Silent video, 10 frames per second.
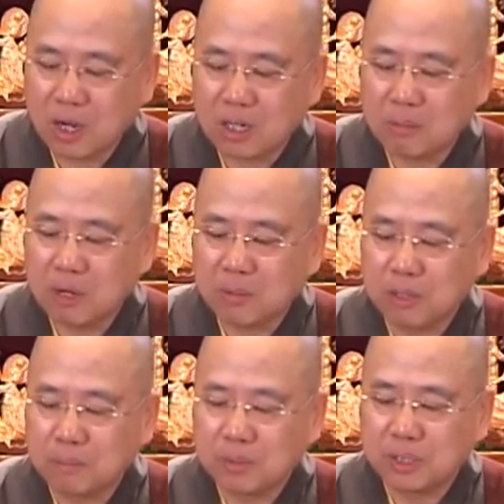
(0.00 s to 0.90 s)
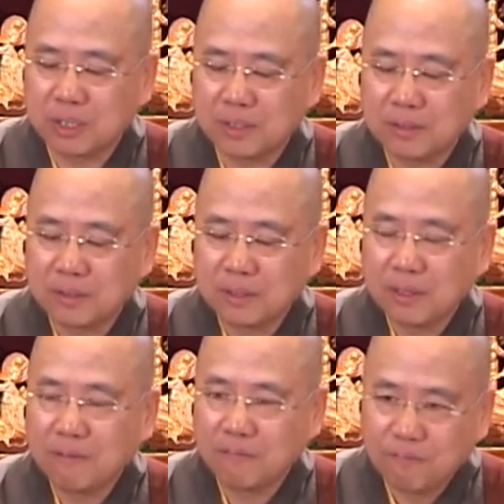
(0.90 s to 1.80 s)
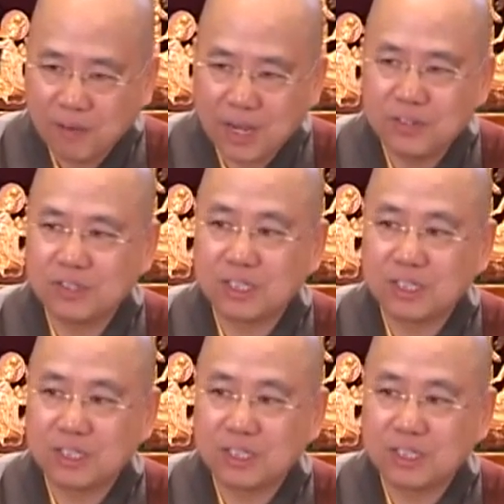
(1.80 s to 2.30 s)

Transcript: talked about by the Buddha finds